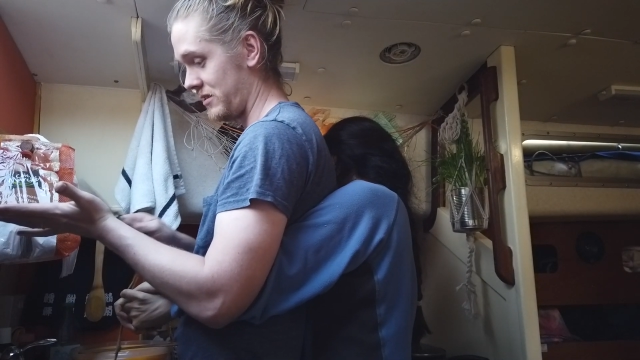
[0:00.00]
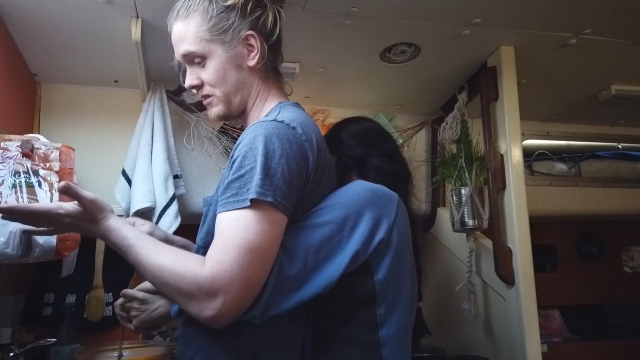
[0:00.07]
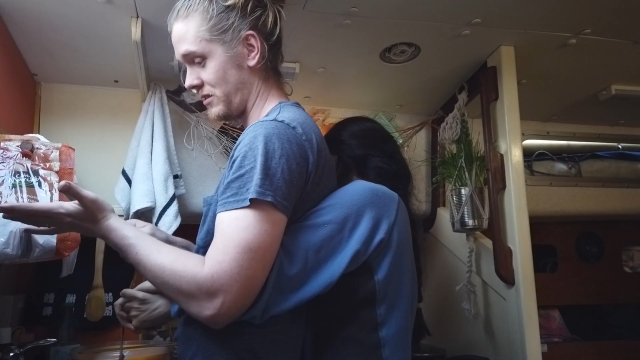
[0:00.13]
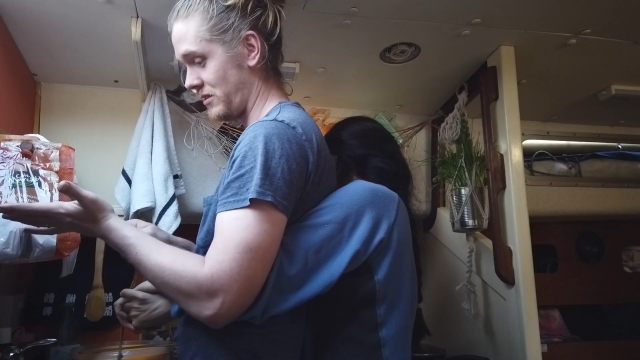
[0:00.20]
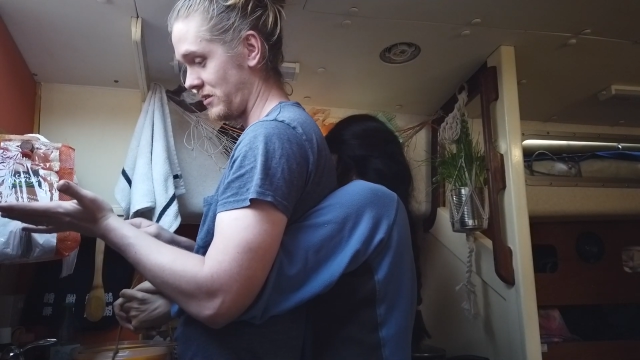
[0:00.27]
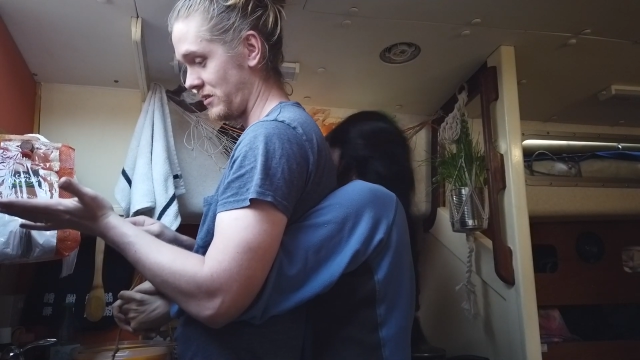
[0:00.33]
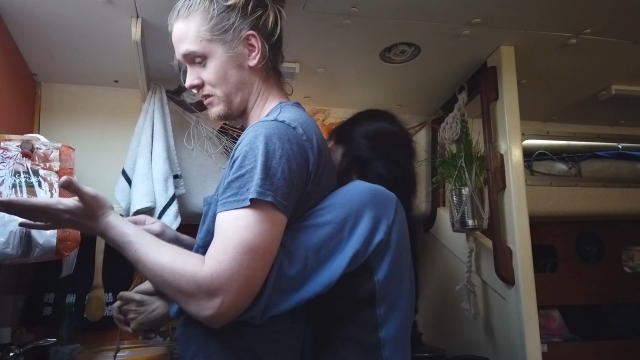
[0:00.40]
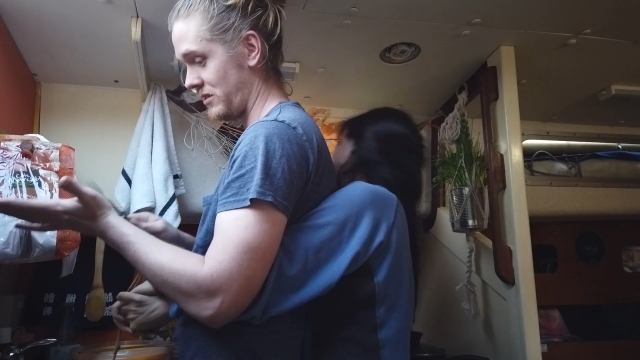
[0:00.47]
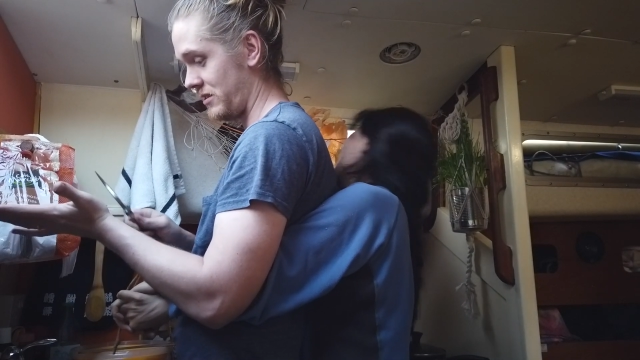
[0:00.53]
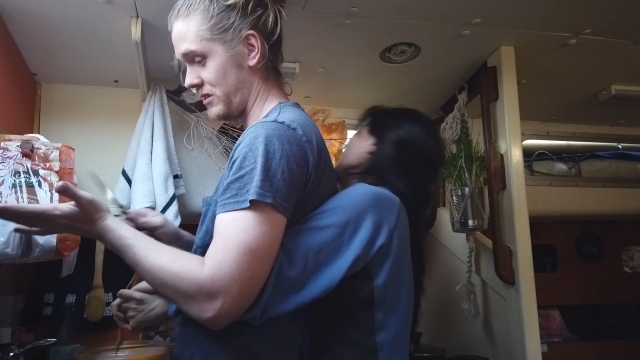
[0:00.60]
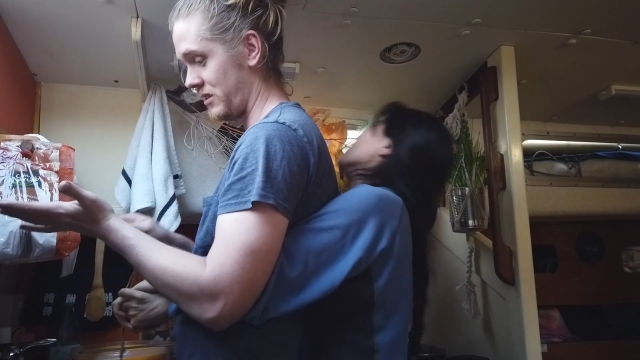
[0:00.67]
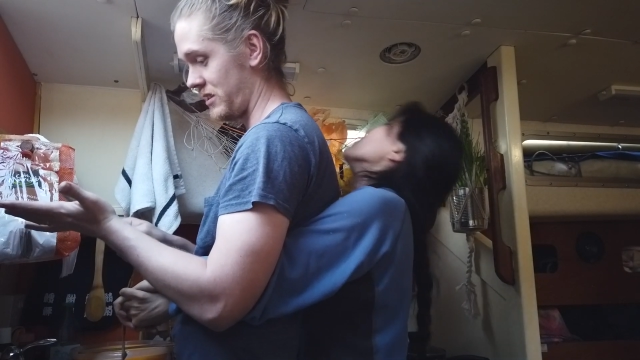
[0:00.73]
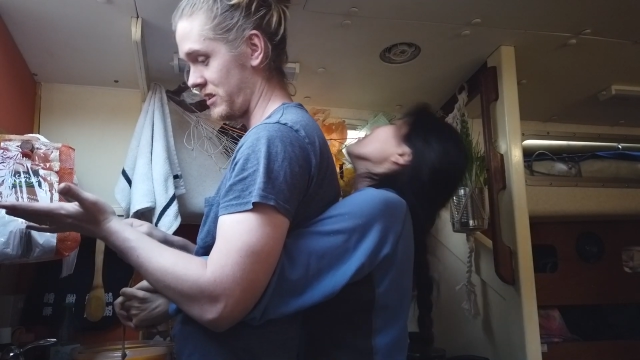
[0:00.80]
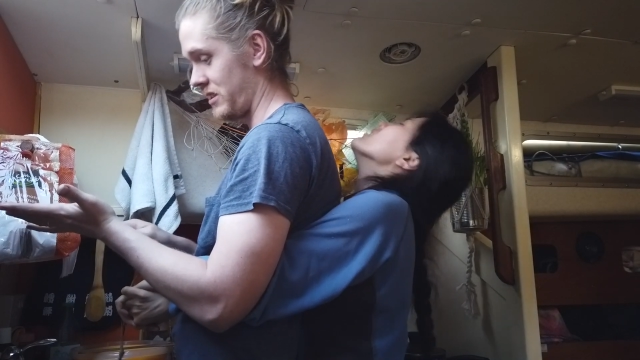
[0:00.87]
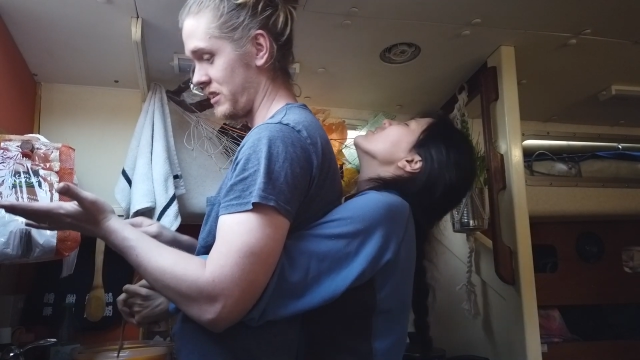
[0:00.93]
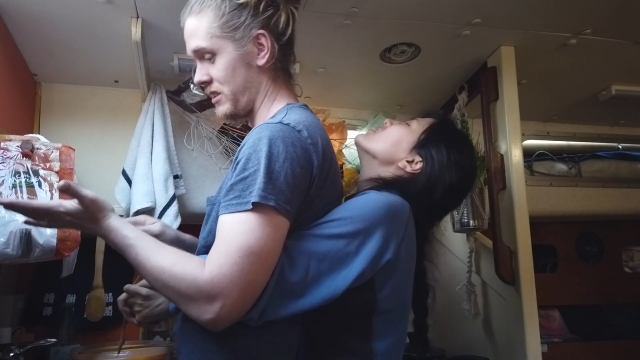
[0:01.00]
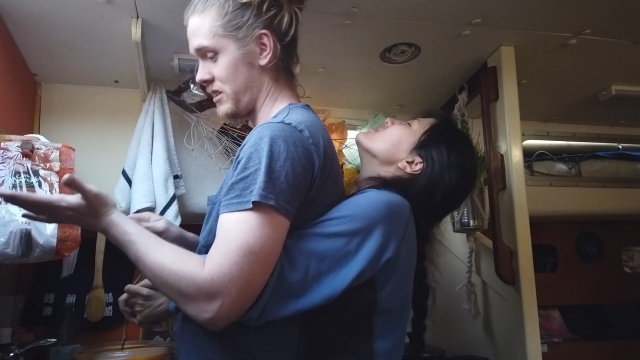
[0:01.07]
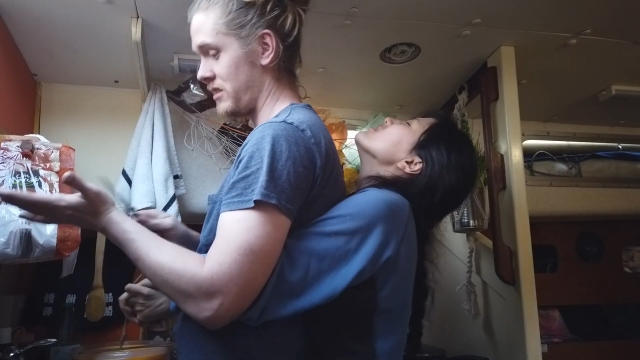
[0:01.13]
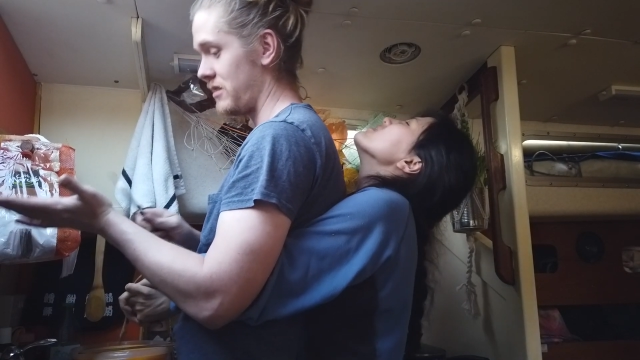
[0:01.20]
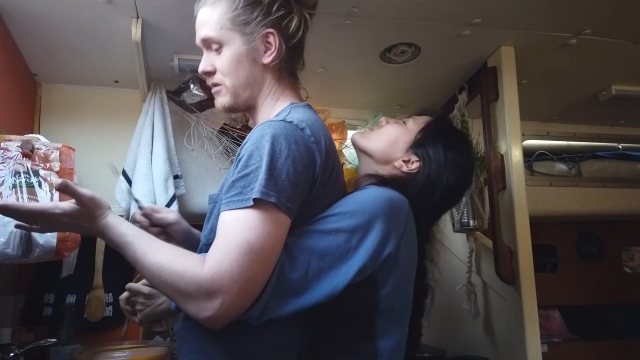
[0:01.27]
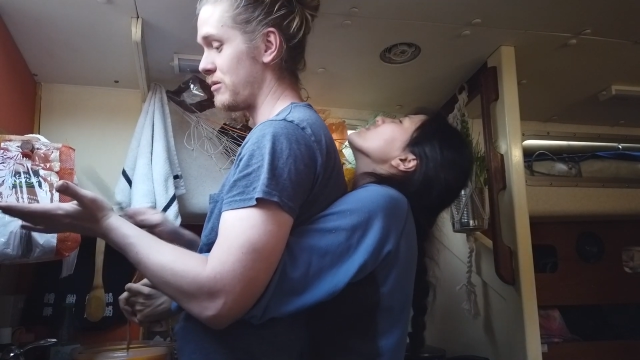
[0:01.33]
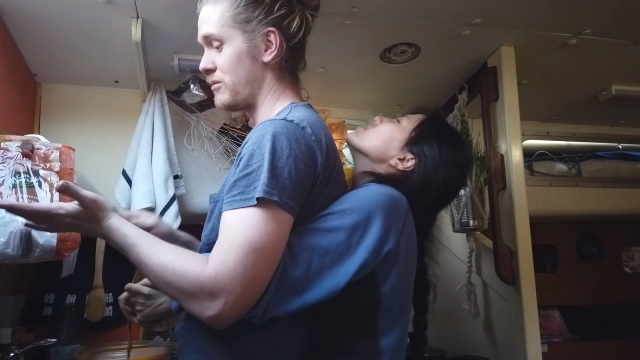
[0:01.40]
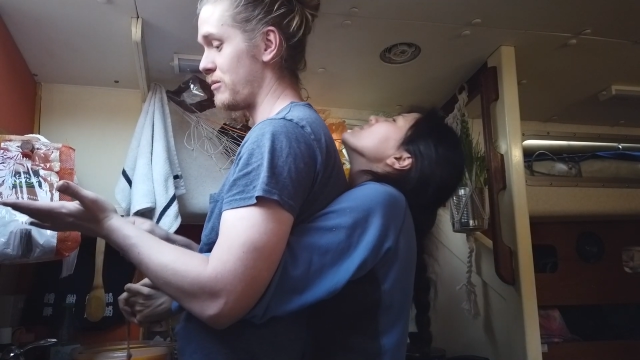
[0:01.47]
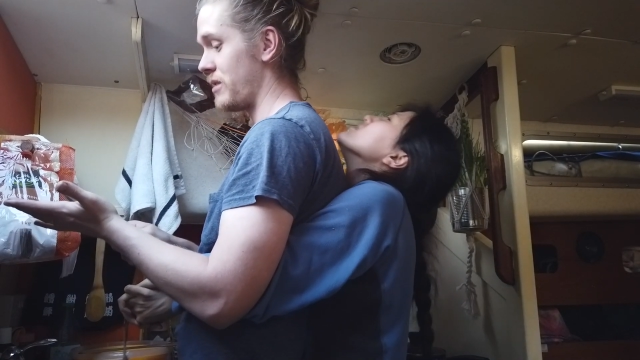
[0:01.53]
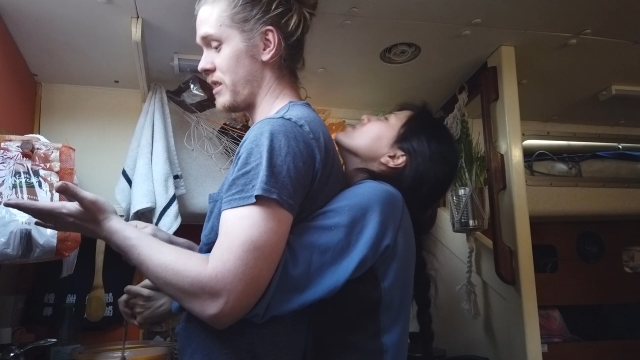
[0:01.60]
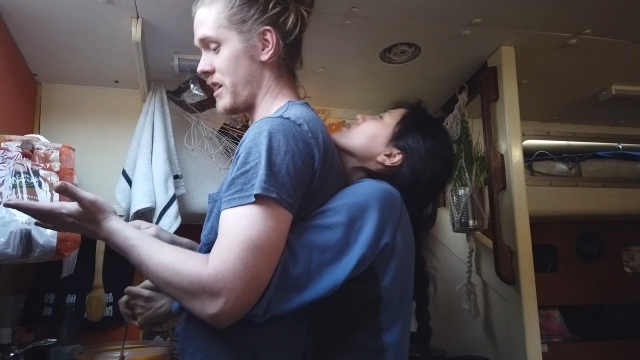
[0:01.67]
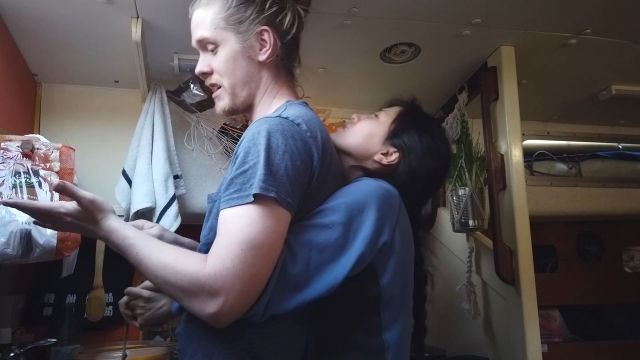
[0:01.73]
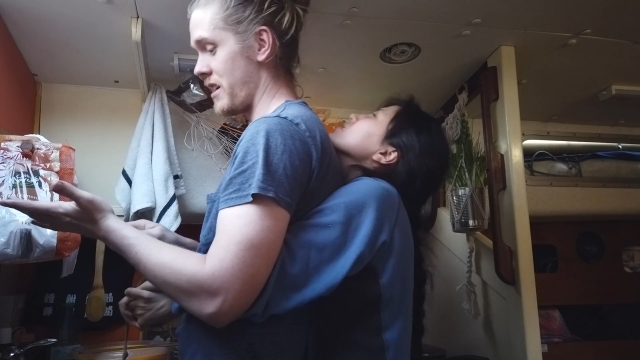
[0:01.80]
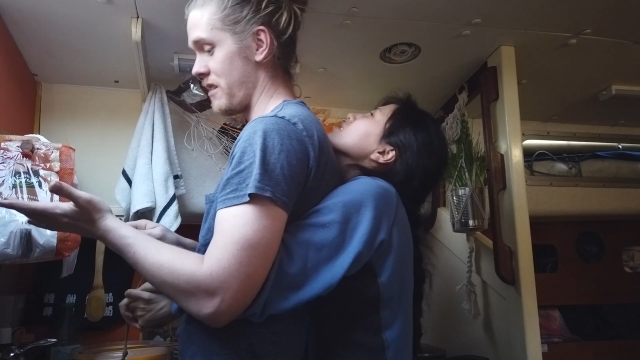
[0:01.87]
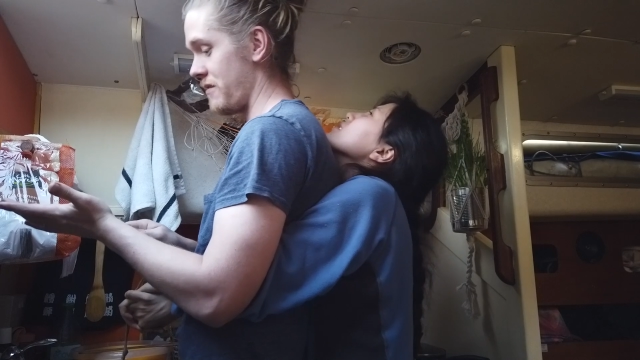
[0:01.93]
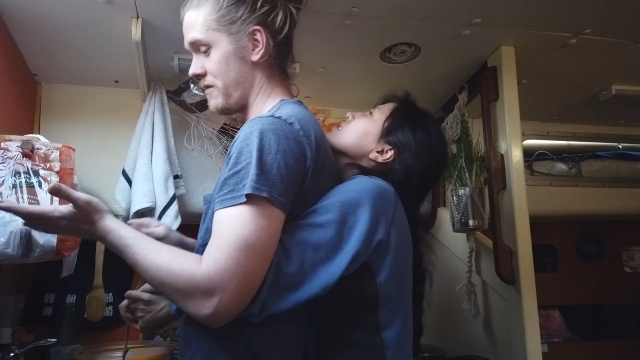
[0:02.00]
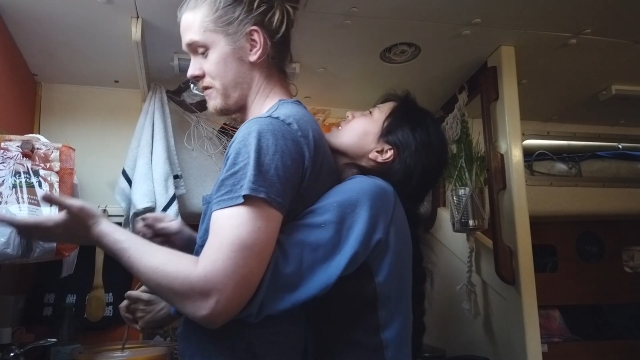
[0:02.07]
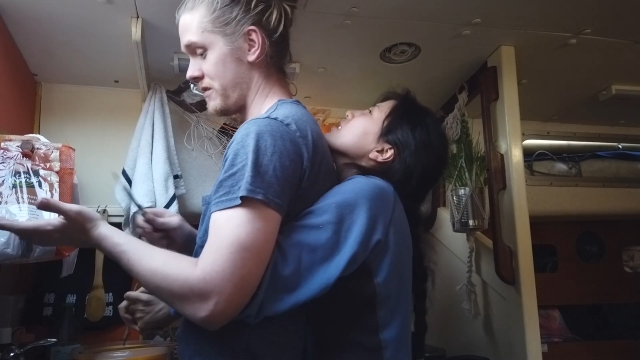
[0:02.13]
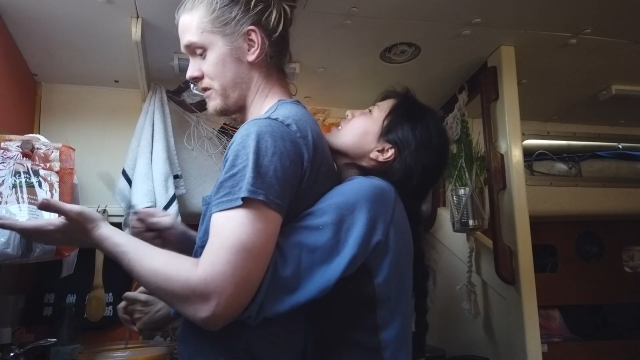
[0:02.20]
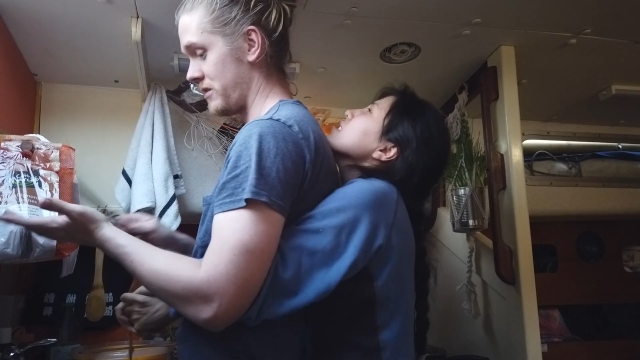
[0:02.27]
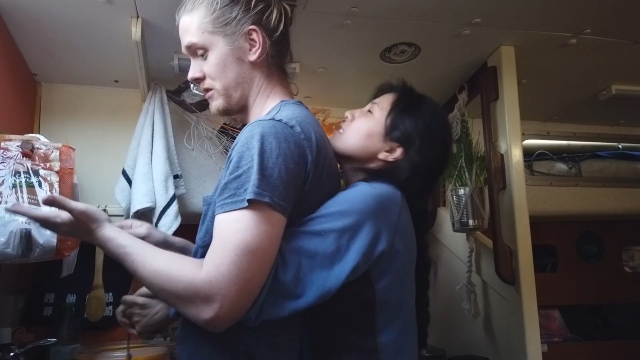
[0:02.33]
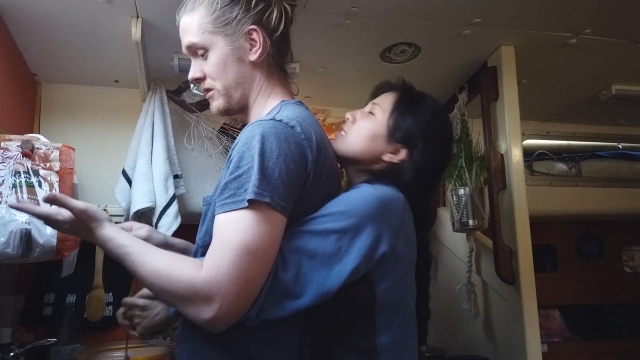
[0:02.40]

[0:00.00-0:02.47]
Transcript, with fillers: No, we haven't. We have.